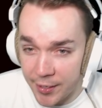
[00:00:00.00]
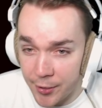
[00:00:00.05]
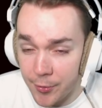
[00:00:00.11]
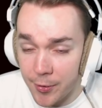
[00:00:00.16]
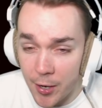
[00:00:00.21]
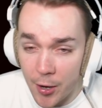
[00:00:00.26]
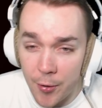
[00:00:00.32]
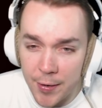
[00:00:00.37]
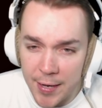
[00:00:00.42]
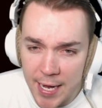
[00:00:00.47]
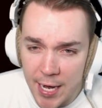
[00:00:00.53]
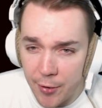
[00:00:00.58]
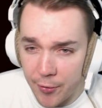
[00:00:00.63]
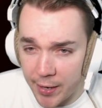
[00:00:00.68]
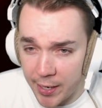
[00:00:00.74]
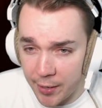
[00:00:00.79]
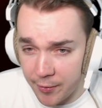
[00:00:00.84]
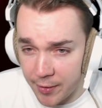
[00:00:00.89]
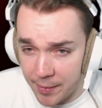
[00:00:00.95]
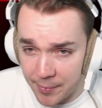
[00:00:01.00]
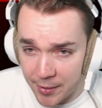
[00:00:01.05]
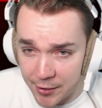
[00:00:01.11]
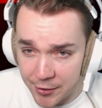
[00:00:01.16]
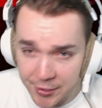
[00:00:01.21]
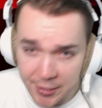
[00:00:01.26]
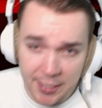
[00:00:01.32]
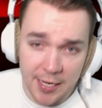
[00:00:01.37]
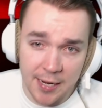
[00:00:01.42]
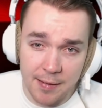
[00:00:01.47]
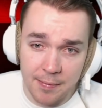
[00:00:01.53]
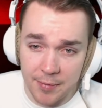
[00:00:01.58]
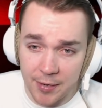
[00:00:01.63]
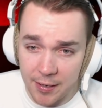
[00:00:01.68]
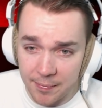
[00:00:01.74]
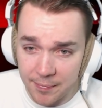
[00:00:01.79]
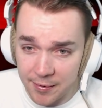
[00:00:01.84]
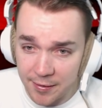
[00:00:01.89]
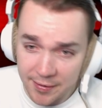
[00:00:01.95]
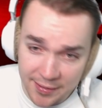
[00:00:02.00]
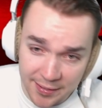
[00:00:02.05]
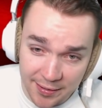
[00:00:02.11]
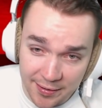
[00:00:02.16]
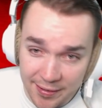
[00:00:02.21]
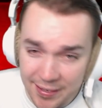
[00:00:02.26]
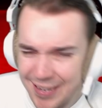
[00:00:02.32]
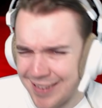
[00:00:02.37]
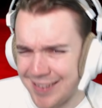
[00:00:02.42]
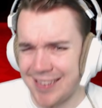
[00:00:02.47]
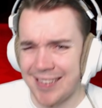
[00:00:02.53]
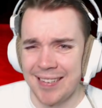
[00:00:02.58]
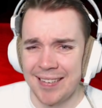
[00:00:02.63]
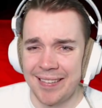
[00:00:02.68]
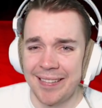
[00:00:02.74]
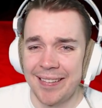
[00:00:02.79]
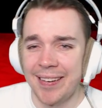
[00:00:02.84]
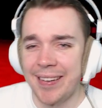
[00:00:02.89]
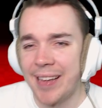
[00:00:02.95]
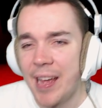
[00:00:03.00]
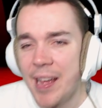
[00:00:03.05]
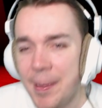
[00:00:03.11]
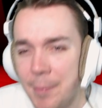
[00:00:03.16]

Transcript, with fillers: You're going here anyway, Munchly Yum-Yum. So, yeah.